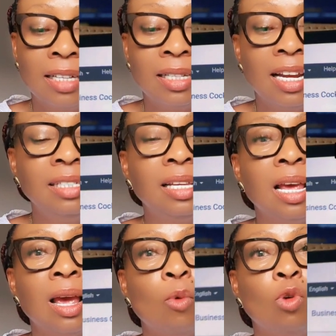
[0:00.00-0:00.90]
let's
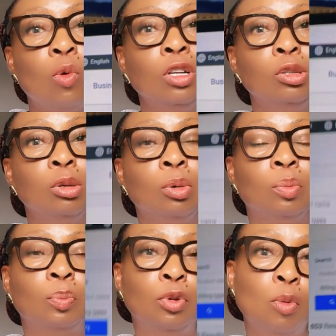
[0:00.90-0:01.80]
say we want to
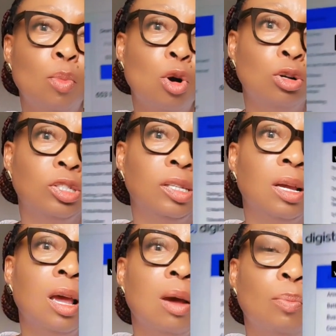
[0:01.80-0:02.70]
promote
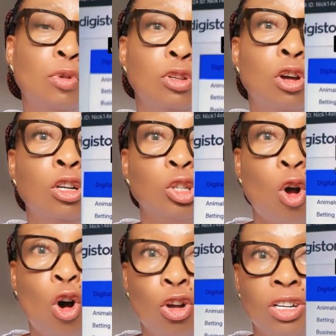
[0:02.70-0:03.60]
product
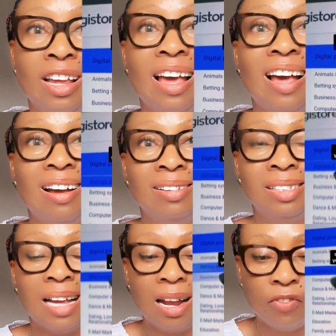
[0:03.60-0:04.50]
on health
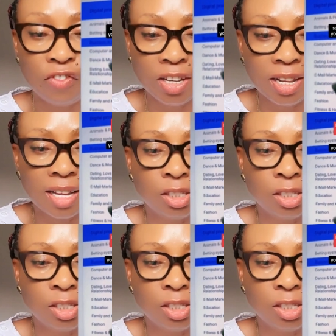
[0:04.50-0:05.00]
and fitness.